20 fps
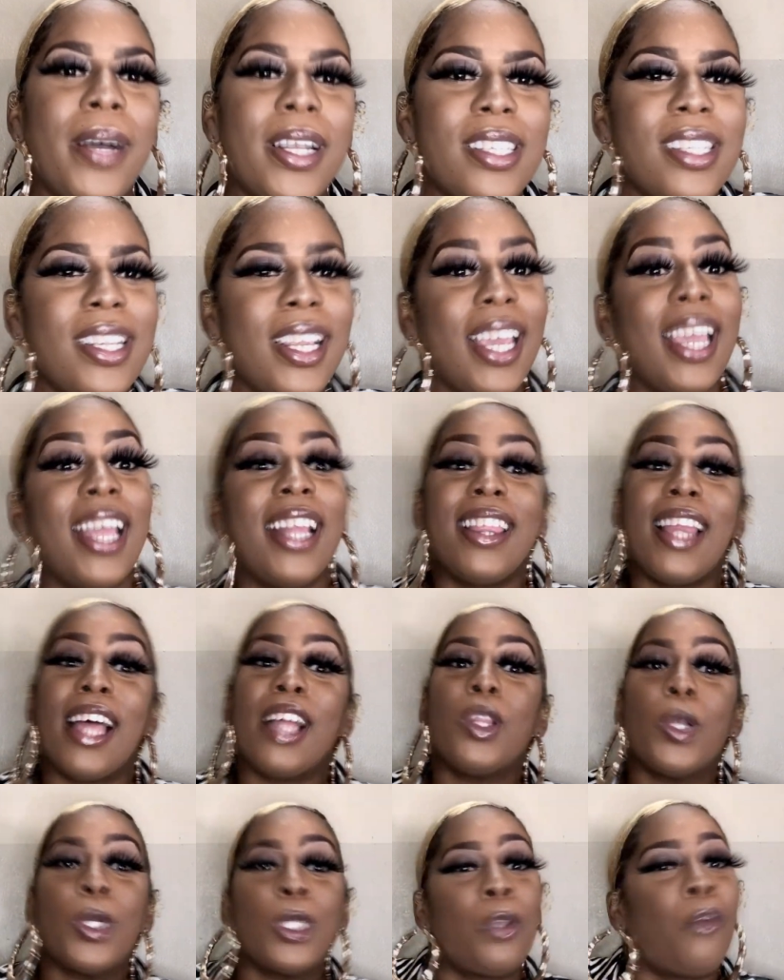button hit
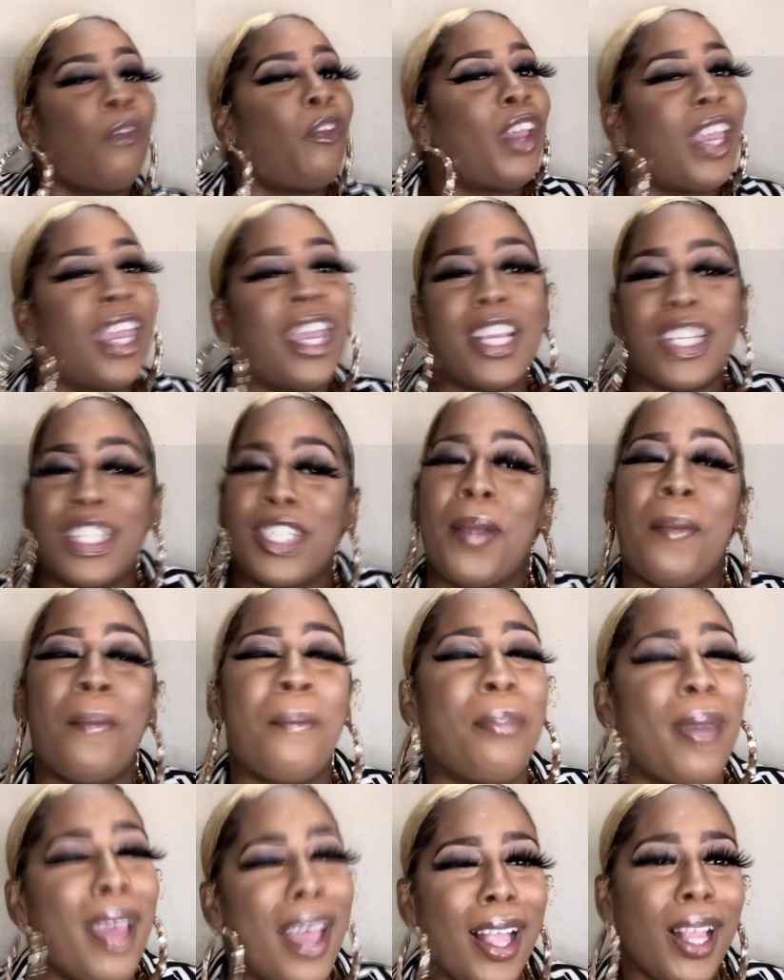that
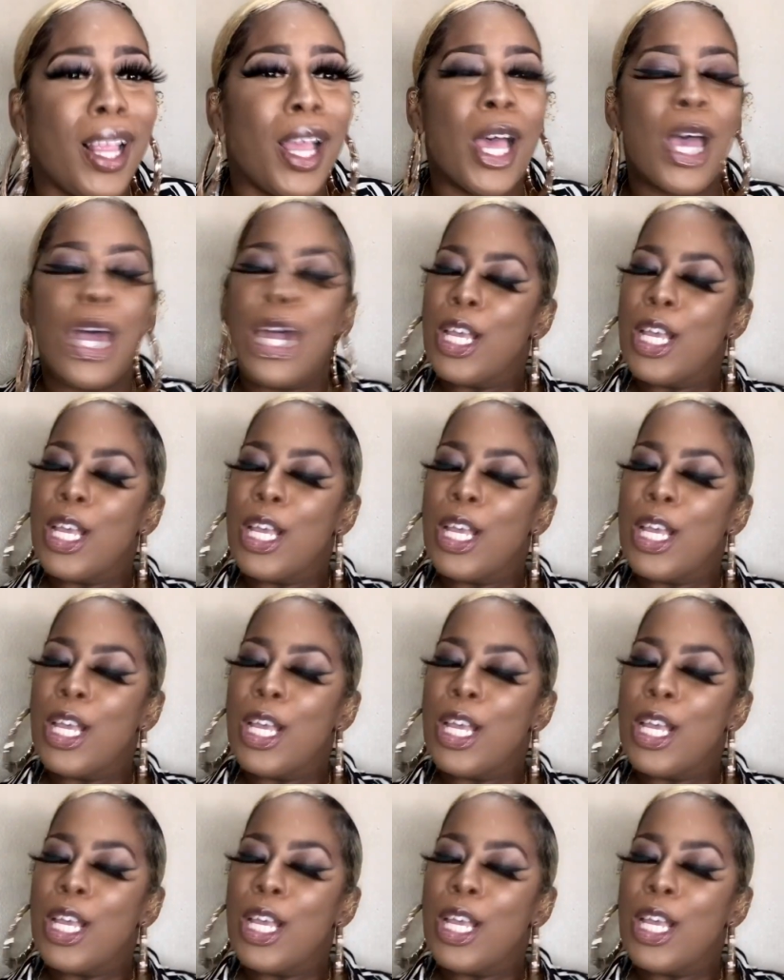notification bell